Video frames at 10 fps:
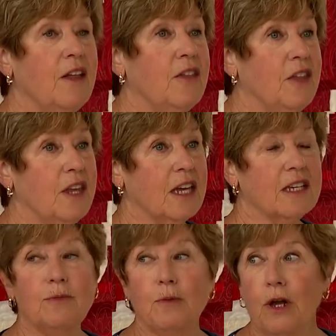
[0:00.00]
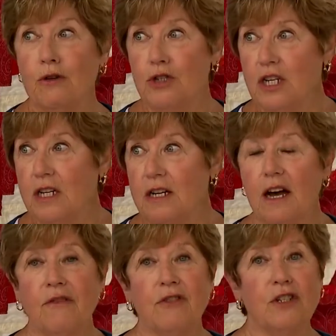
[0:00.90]
the explosion
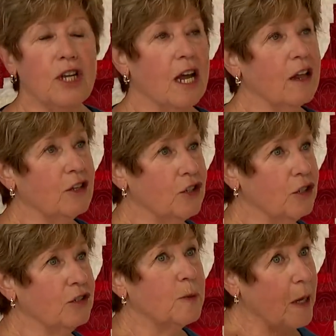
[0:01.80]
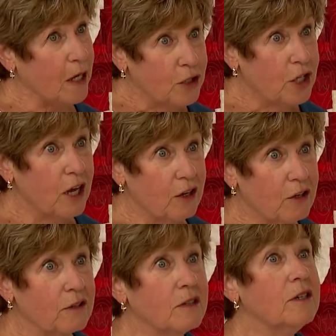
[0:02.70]
of the Challenger space
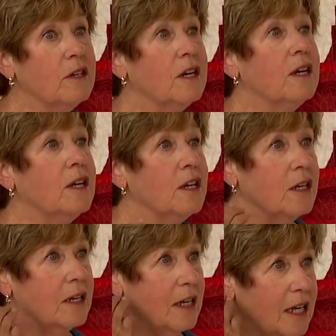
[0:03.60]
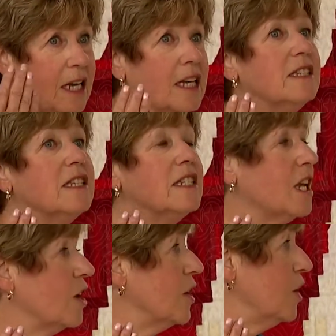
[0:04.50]
shuttle. It's
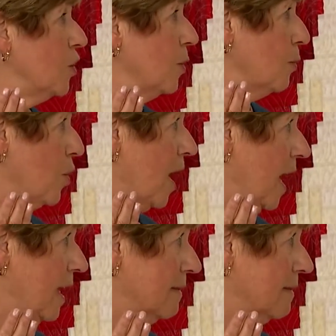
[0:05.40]
stuck in your brain.